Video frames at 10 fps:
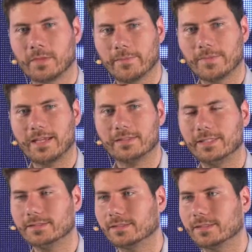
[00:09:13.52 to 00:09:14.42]
Yeah,
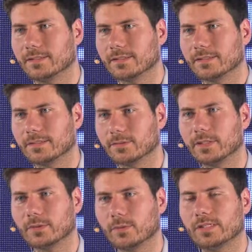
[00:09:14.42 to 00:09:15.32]
that's a
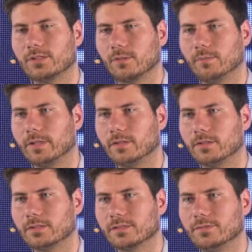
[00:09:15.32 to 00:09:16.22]
great question,
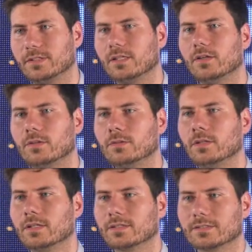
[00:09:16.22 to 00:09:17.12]
because we know
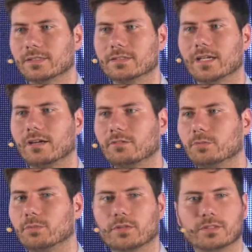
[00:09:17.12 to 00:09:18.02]
that our
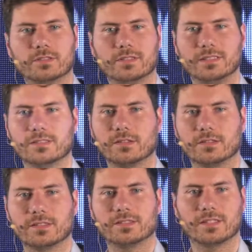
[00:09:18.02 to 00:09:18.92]
border is
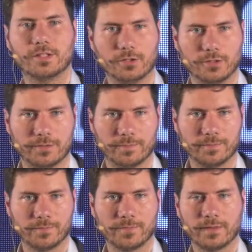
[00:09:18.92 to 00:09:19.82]
not secure.
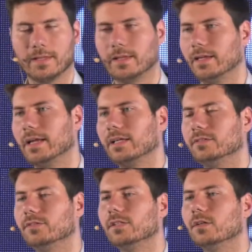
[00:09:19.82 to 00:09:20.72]

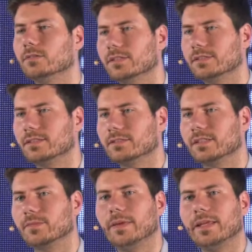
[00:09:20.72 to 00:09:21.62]
And we know that there
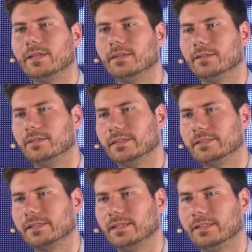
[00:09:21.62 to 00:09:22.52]
are many,
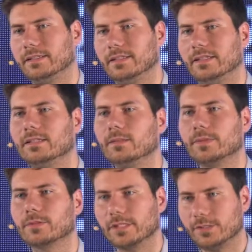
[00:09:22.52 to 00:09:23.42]
let's say, illegal
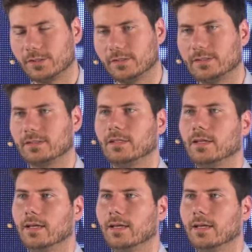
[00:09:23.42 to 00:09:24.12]
migrations.